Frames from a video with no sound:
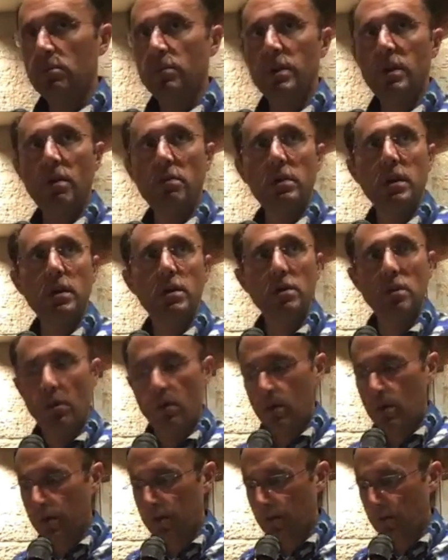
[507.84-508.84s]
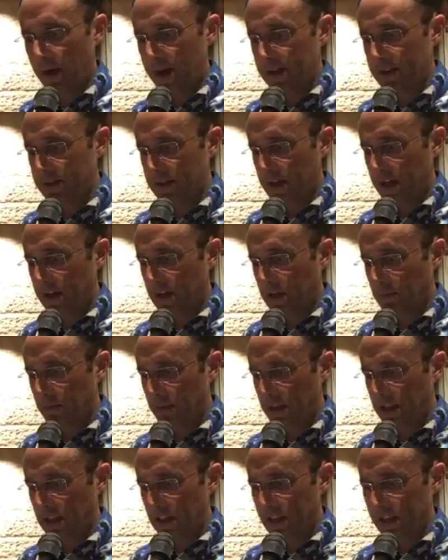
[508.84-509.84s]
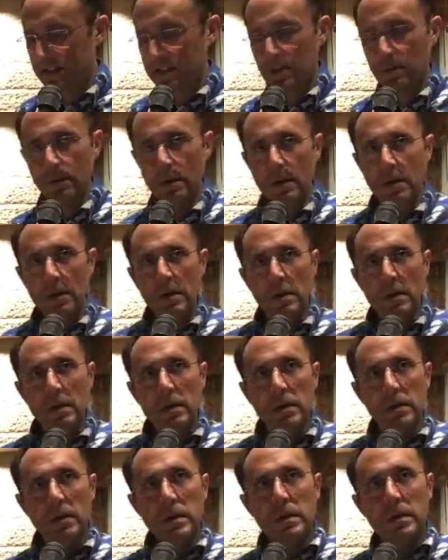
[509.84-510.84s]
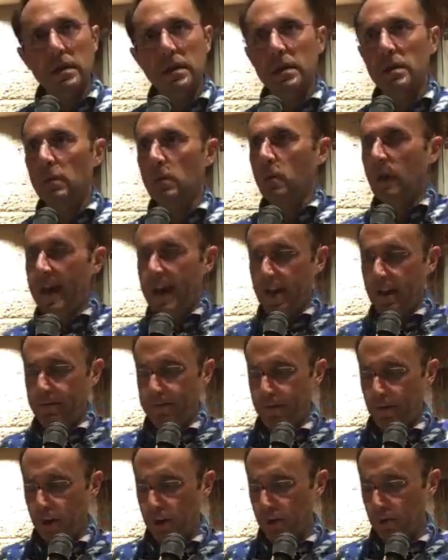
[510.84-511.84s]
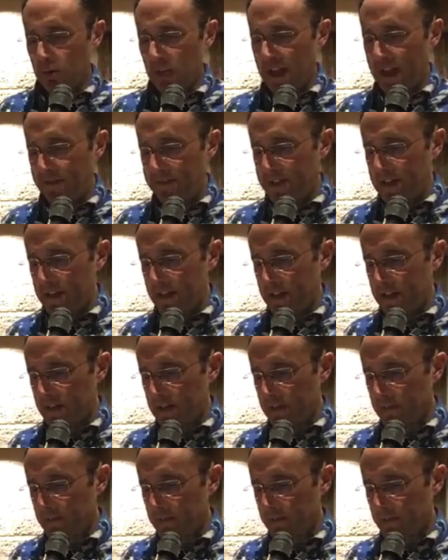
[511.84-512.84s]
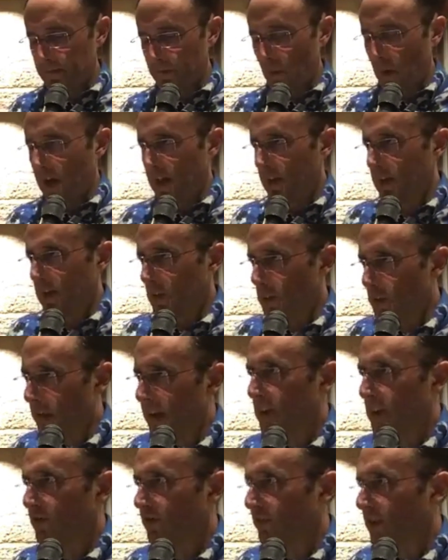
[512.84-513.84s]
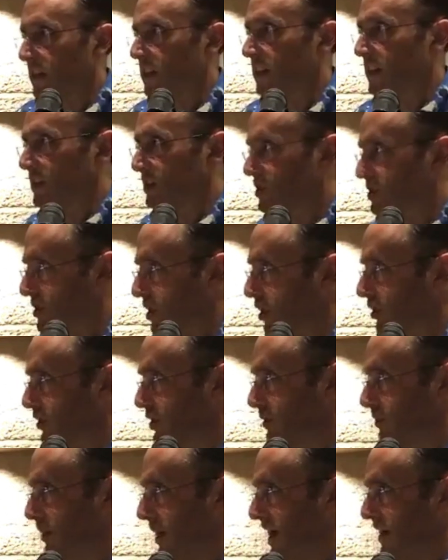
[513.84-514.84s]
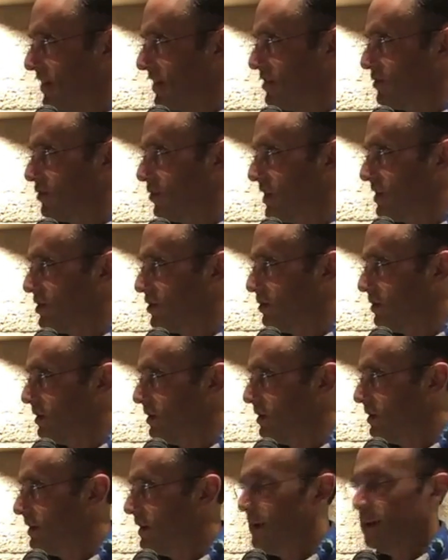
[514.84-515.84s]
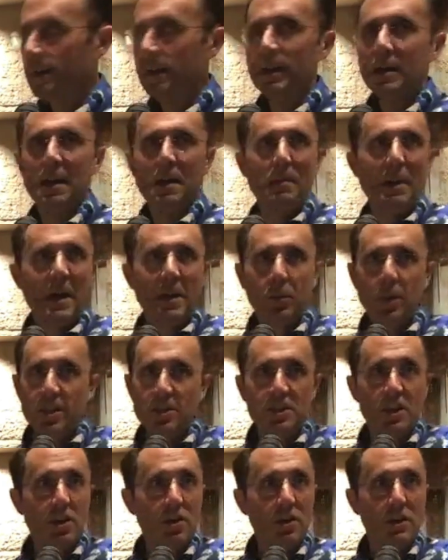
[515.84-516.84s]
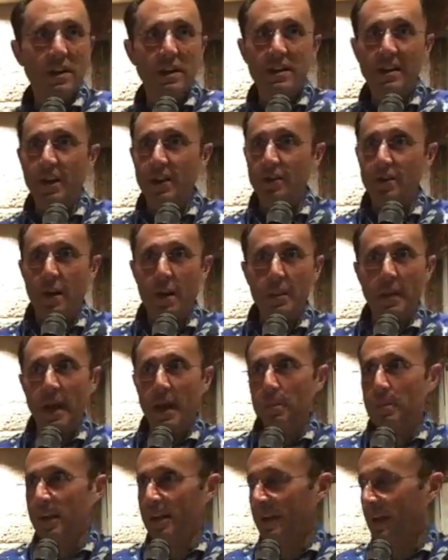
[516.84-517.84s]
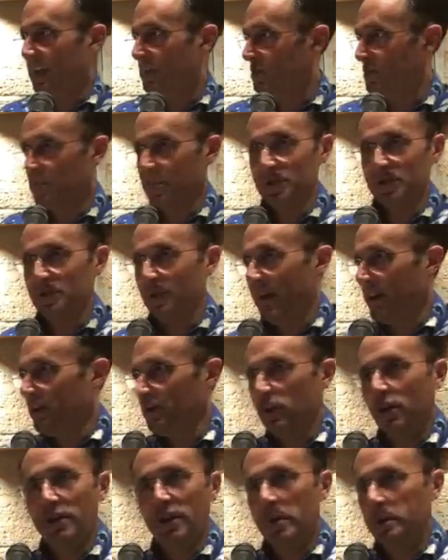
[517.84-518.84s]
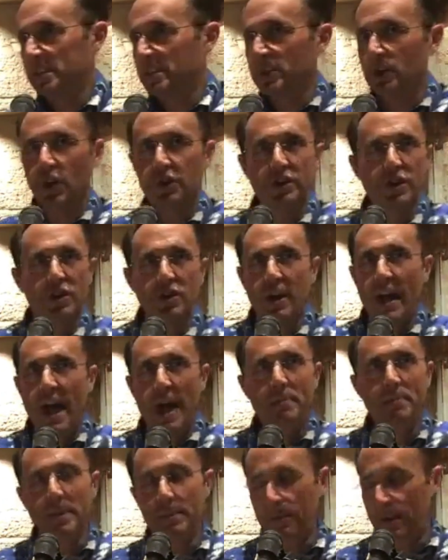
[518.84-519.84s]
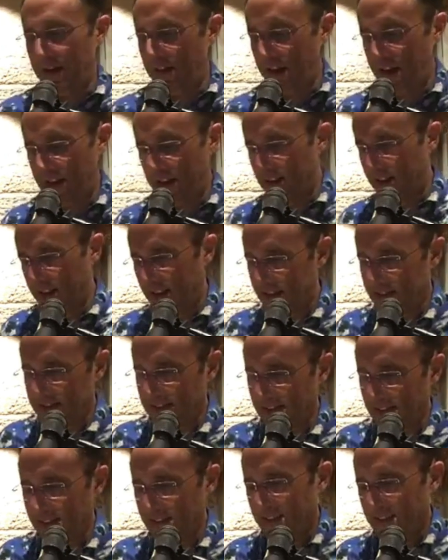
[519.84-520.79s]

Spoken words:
We don't ignore the right side completely. So, in a way, for you lefties, while you might feel insulted by this ritual, and by the way, Cheryl can tell you I'm ambidextrous, so I don't know if I'm insulted or happy by any of this.